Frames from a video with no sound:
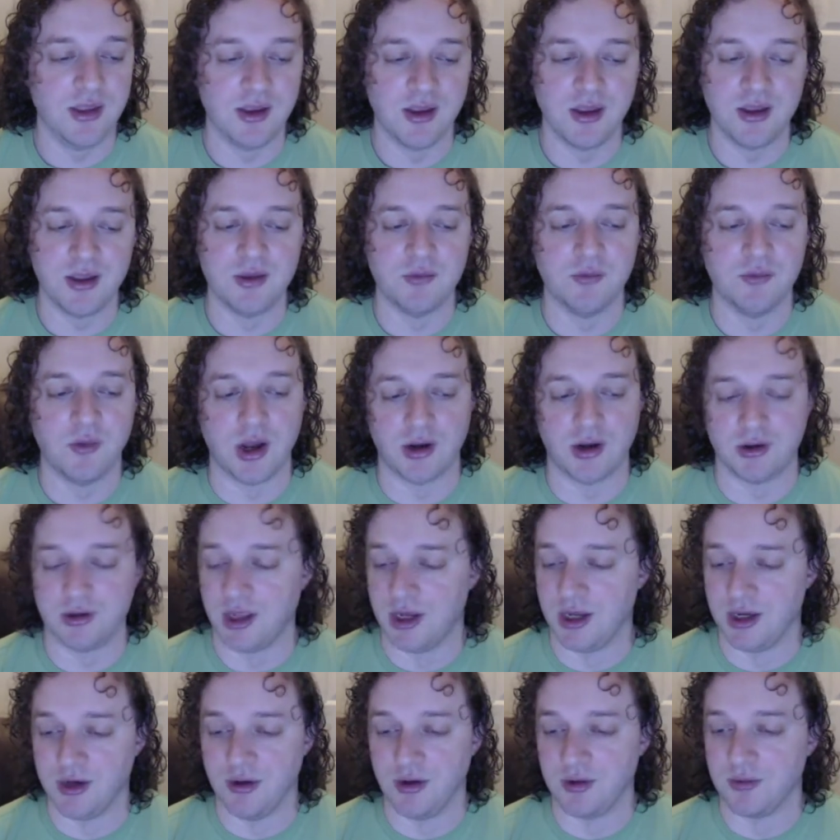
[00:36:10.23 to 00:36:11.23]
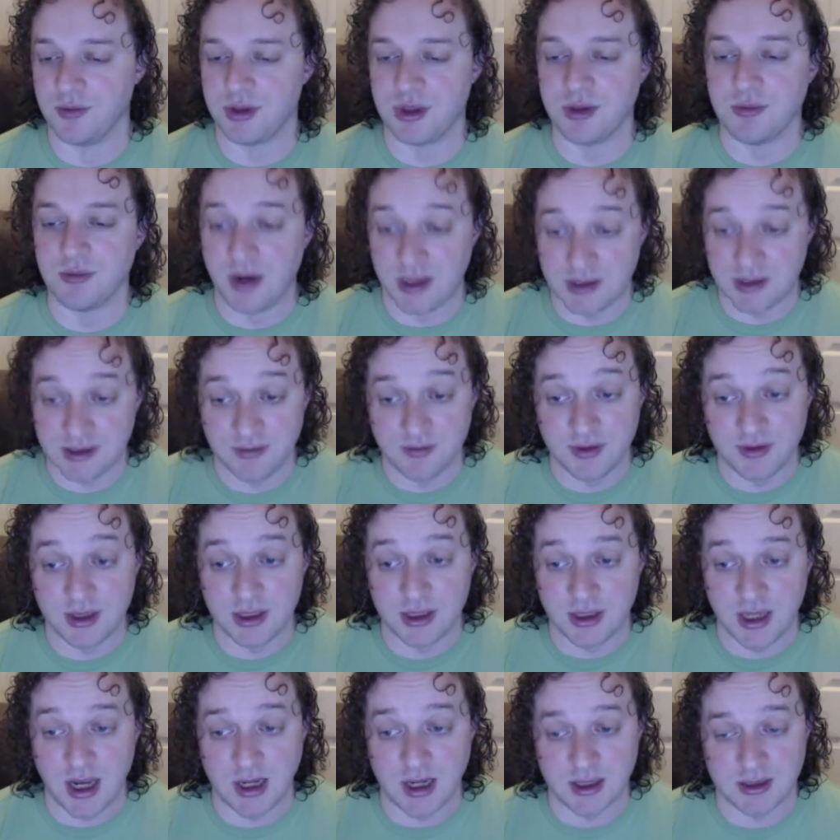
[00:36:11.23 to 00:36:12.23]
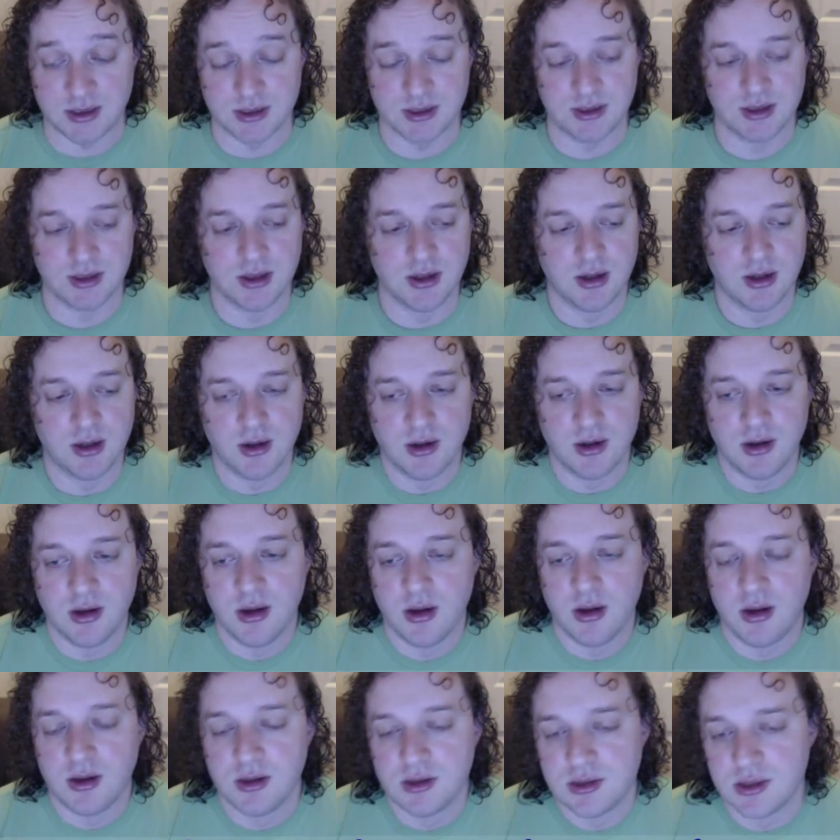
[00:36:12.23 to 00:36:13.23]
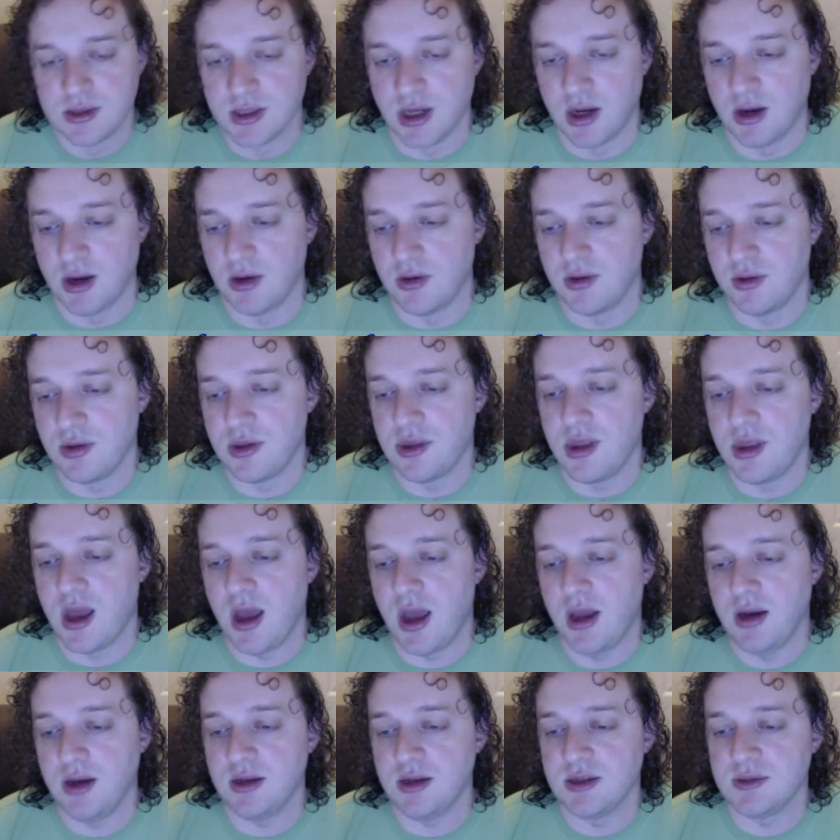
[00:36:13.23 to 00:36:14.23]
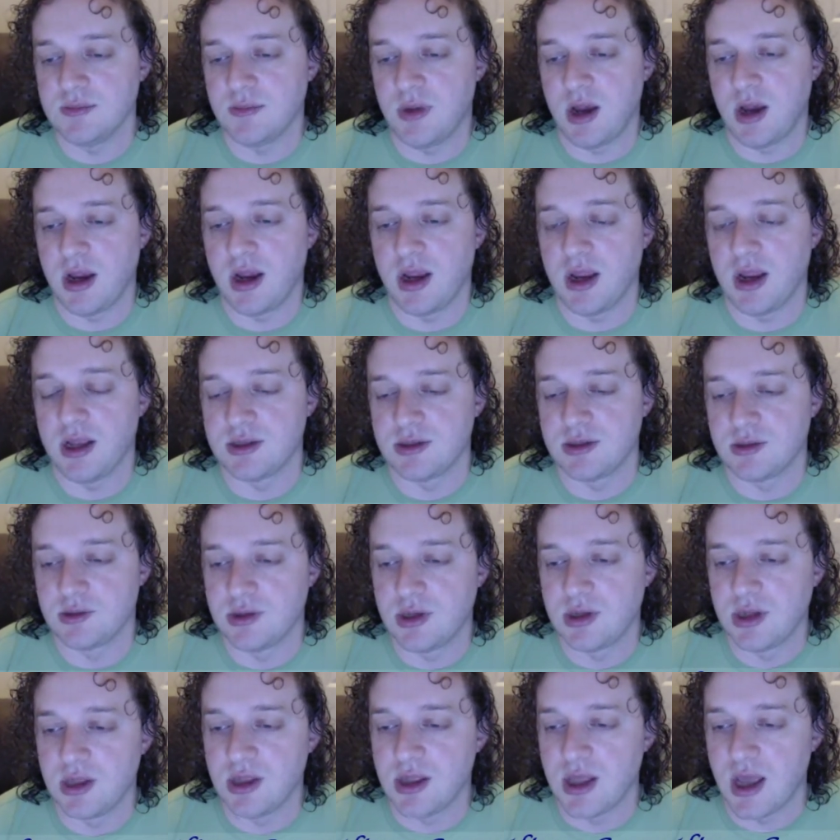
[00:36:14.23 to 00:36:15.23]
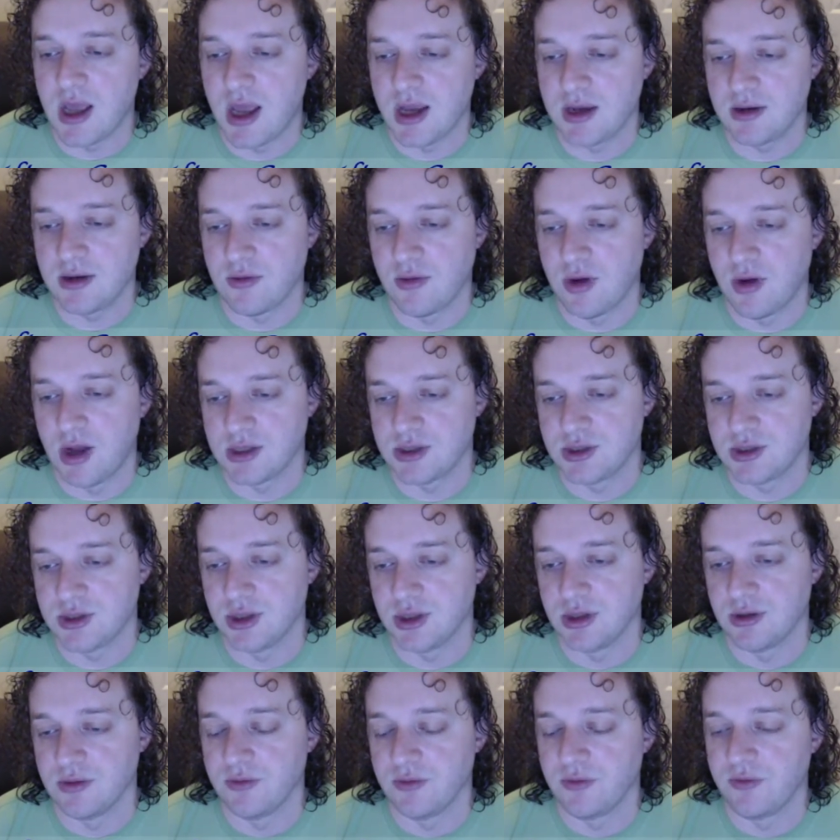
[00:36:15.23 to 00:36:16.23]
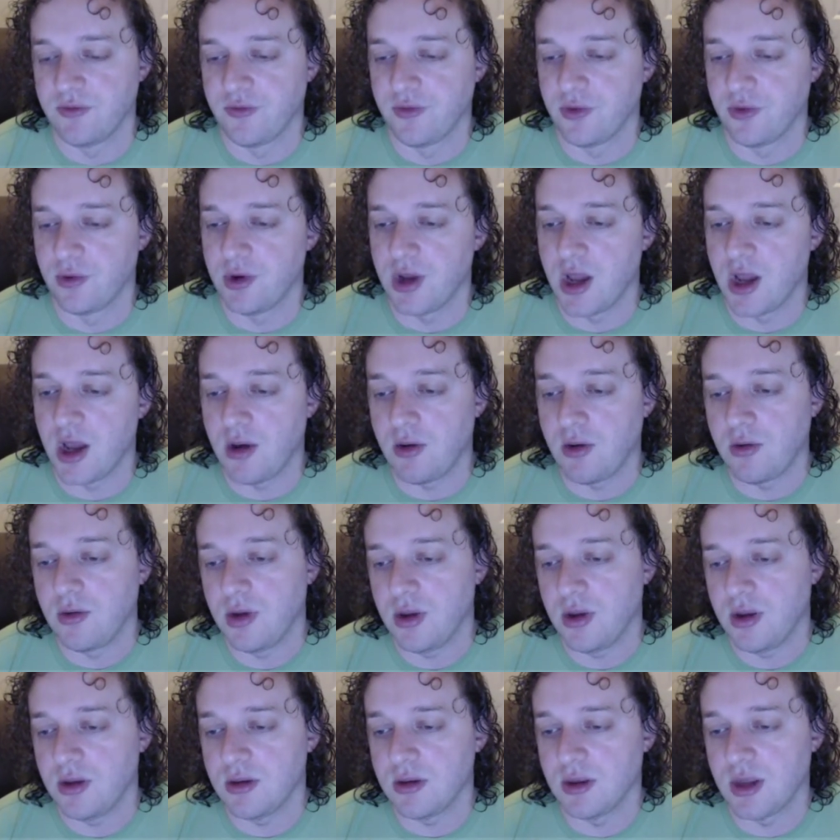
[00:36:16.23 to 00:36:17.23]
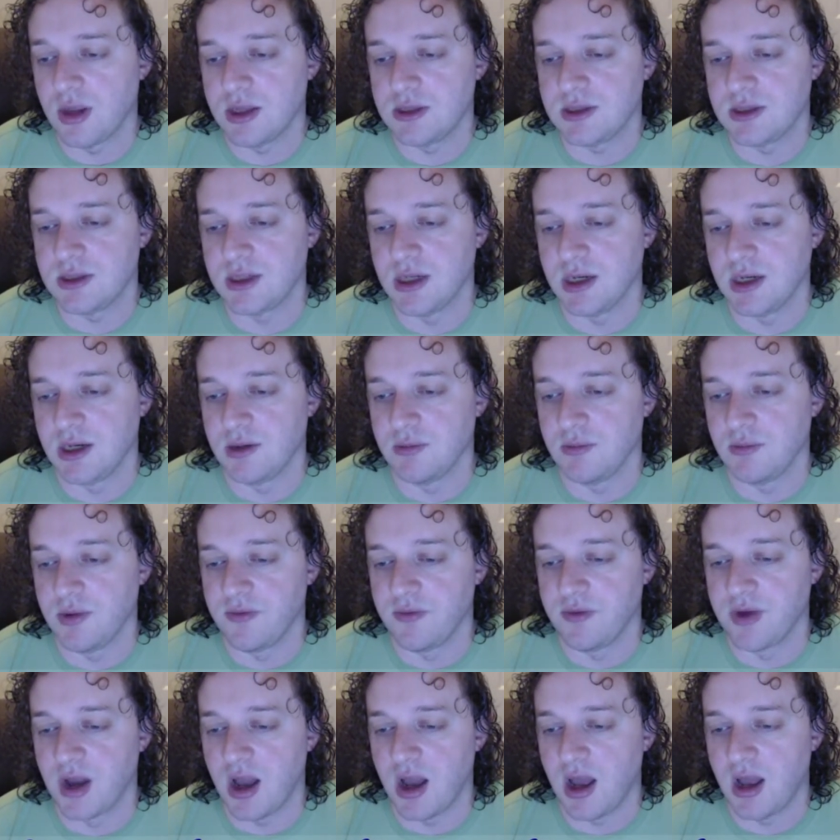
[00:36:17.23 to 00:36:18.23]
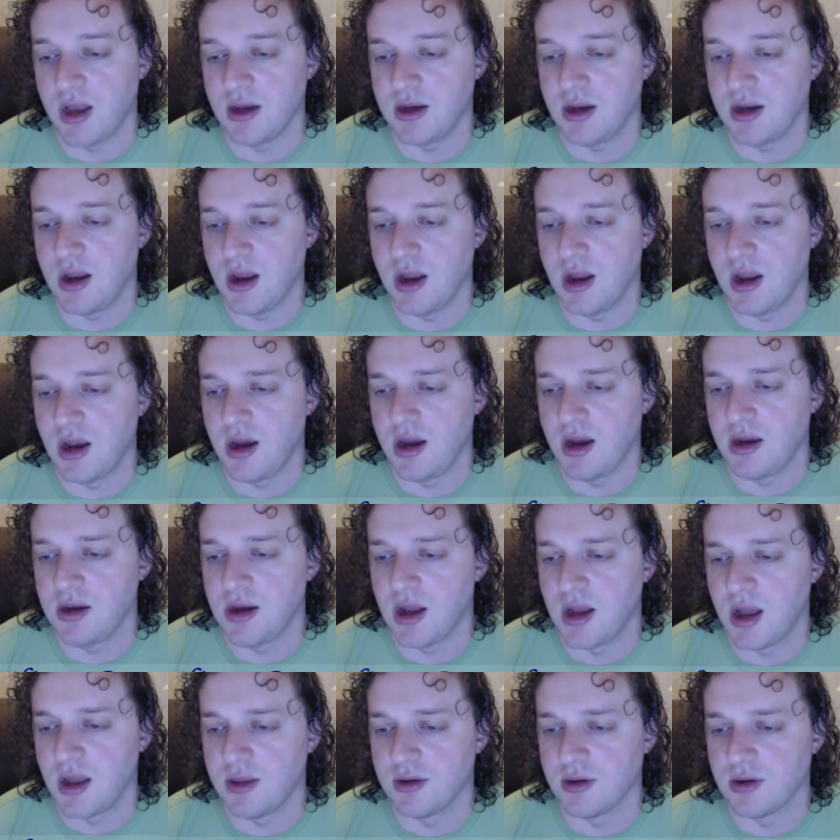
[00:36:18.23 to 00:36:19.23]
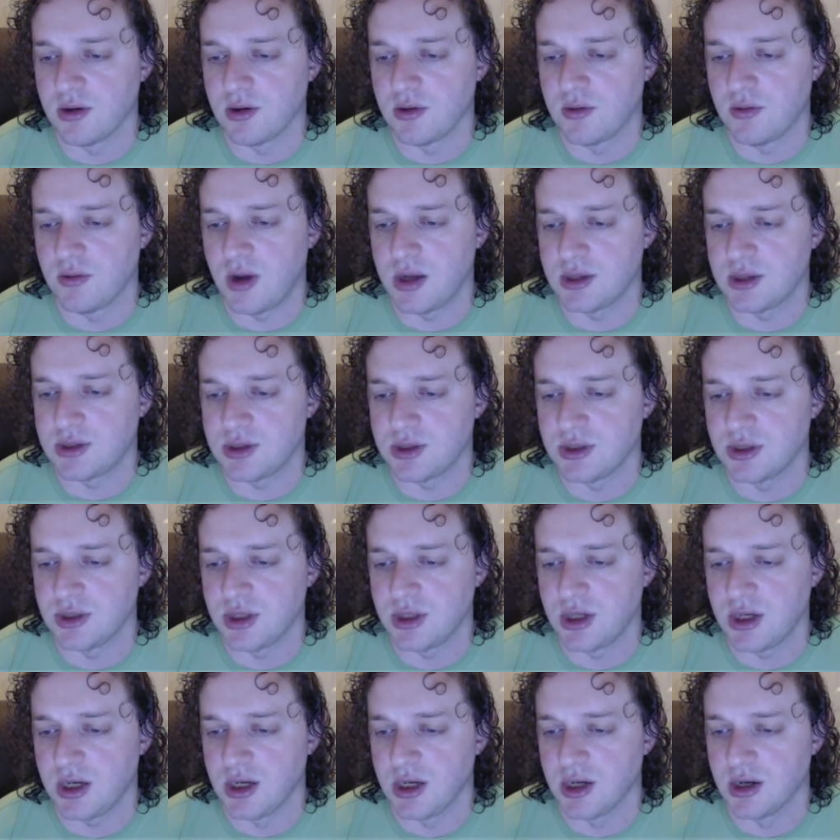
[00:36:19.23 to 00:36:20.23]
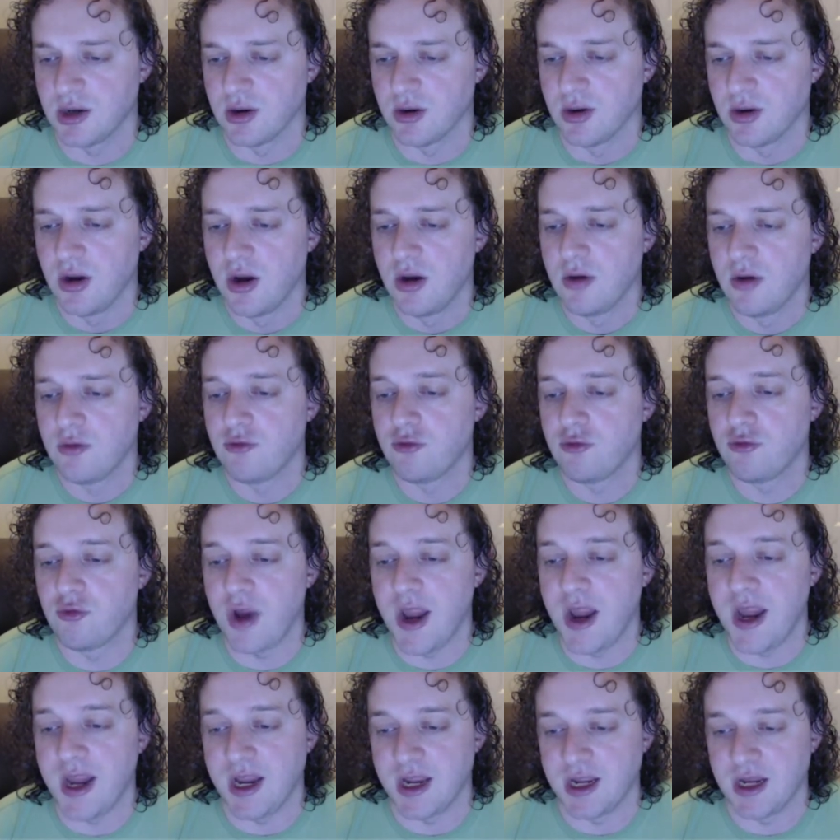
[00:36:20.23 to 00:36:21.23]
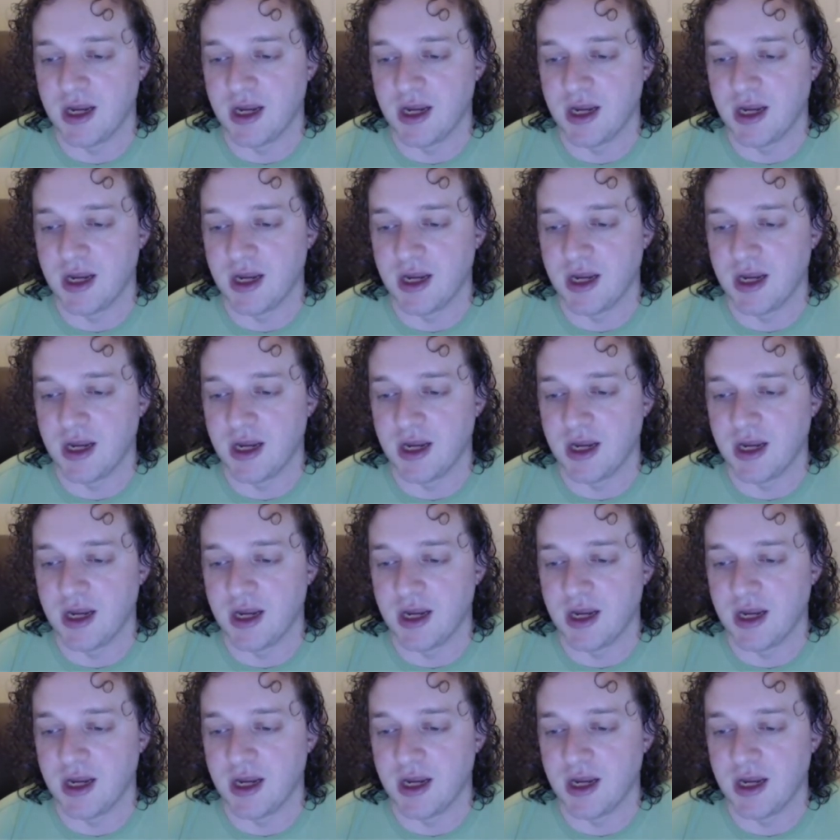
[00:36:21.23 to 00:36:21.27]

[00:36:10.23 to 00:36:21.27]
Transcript: what are they doing with the rest of the attacks? So that is my answer to that question for now. Let's see, we've got another question here. Rake